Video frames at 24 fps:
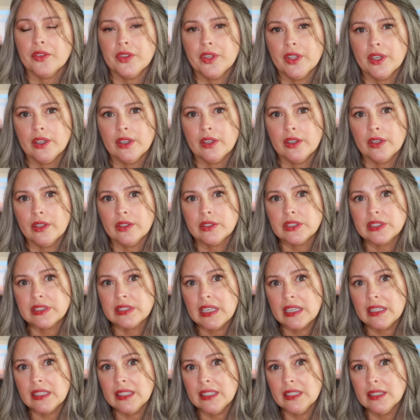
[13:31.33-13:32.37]
The
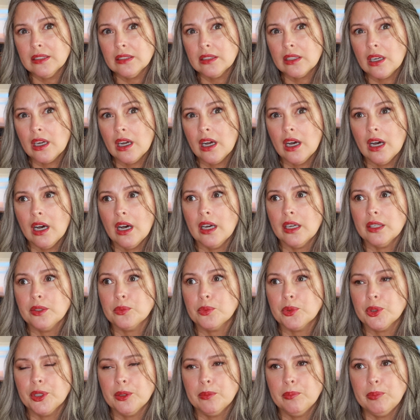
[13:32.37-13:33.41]
second
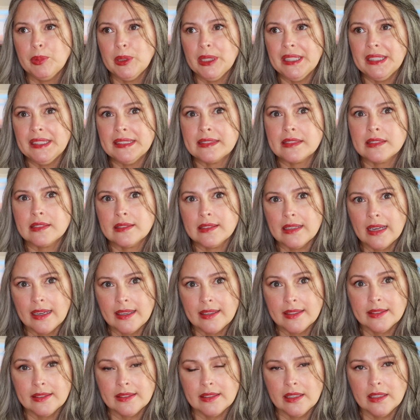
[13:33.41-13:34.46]
con would be
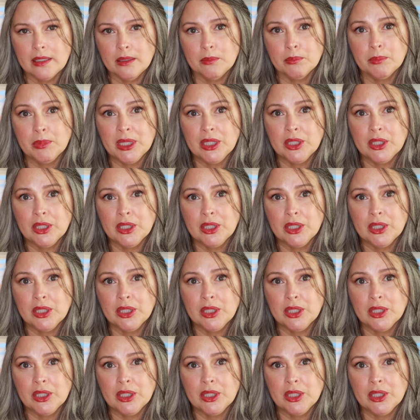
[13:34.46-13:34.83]
sizing.